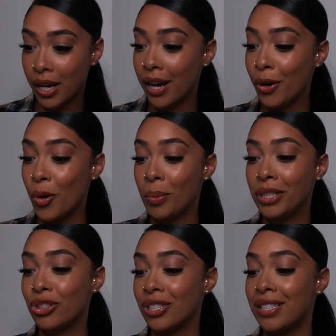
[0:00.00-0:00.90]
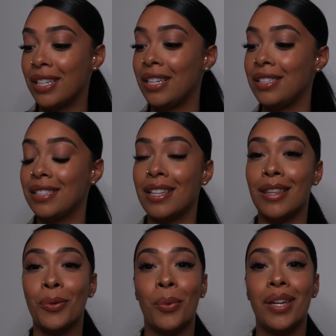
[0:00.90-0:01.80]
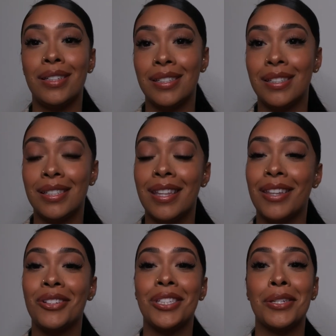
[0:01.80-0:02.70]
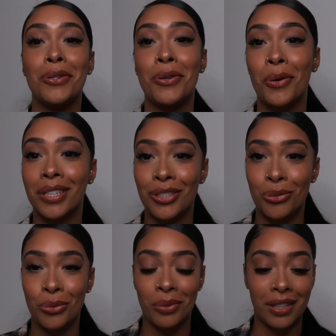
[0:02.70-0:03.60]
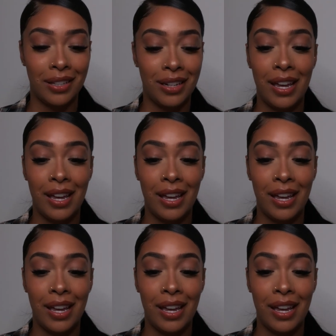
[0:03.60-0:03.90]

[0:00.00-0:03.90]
I hope it just stays the way it is. There is no issues with it.